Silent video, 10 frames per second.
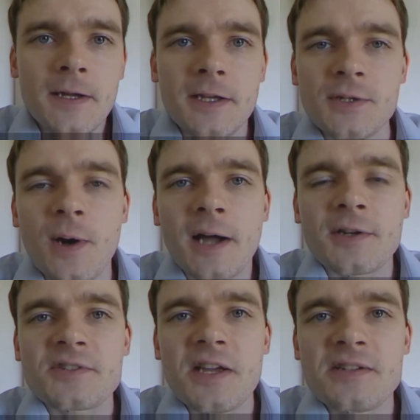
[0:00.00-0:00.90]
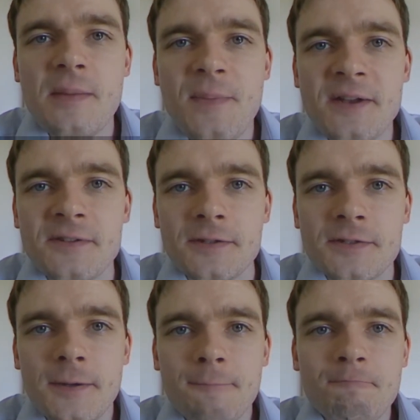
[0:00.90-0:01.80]
You are not independent.
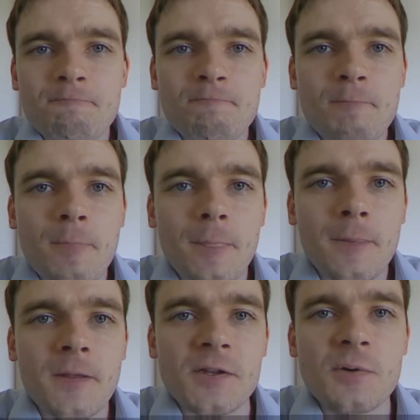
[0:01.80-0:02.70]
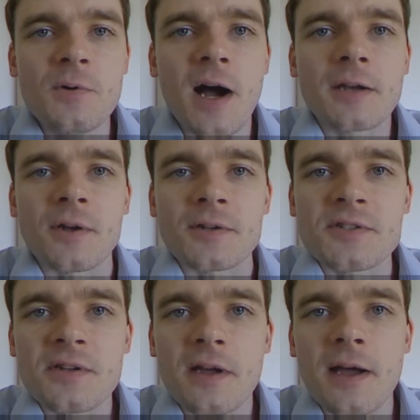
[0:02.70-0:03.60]
You are
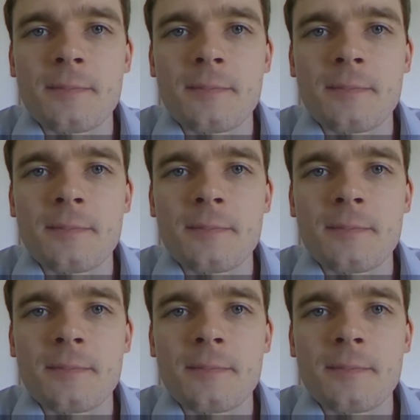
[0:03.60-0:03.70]
not a